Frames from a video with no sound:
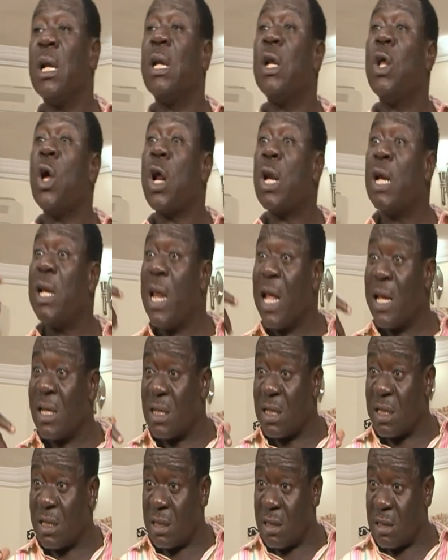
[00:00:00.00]
the
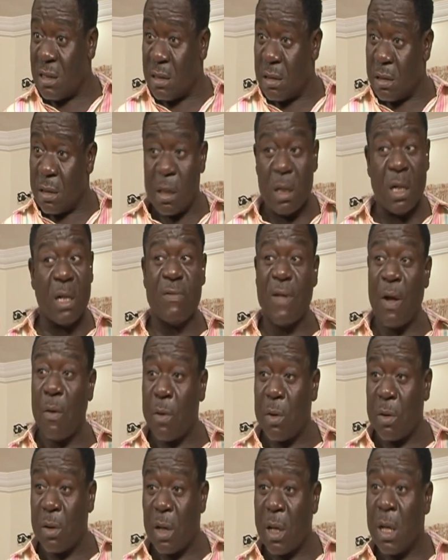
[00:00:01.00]
ugliness, leave that
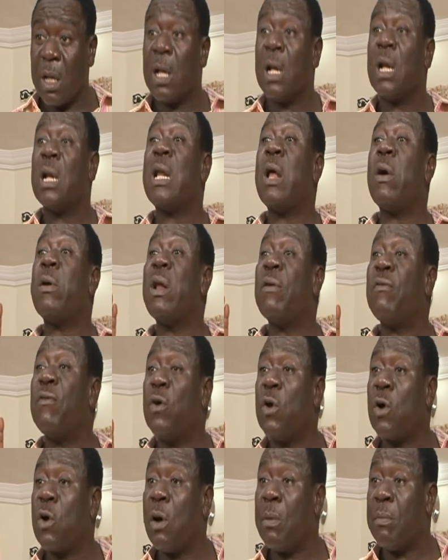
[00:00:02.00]
one. That one I
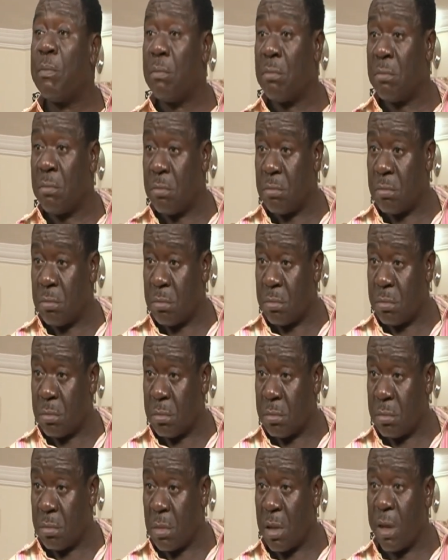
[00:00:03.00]
follow come.
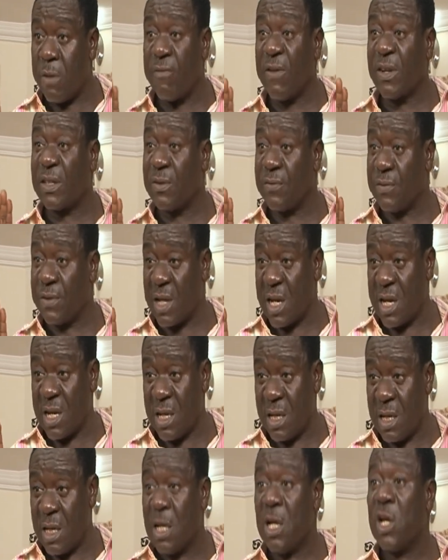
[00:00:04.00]
I'm fortunate.
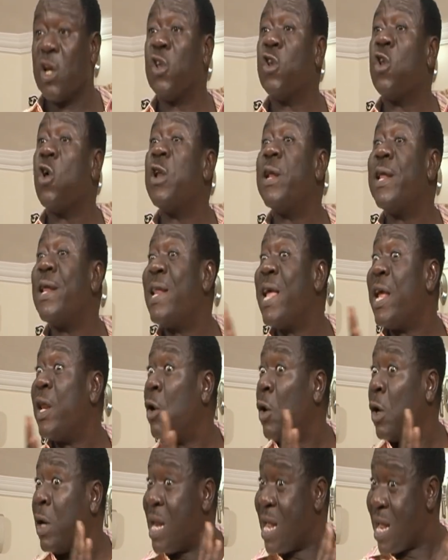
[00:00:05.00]
You don't dare there,
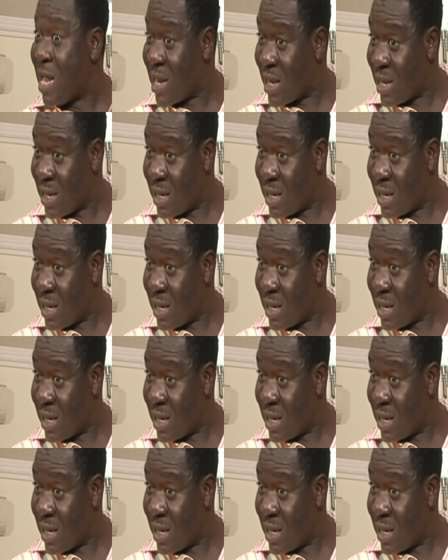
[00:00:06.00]
don't dare.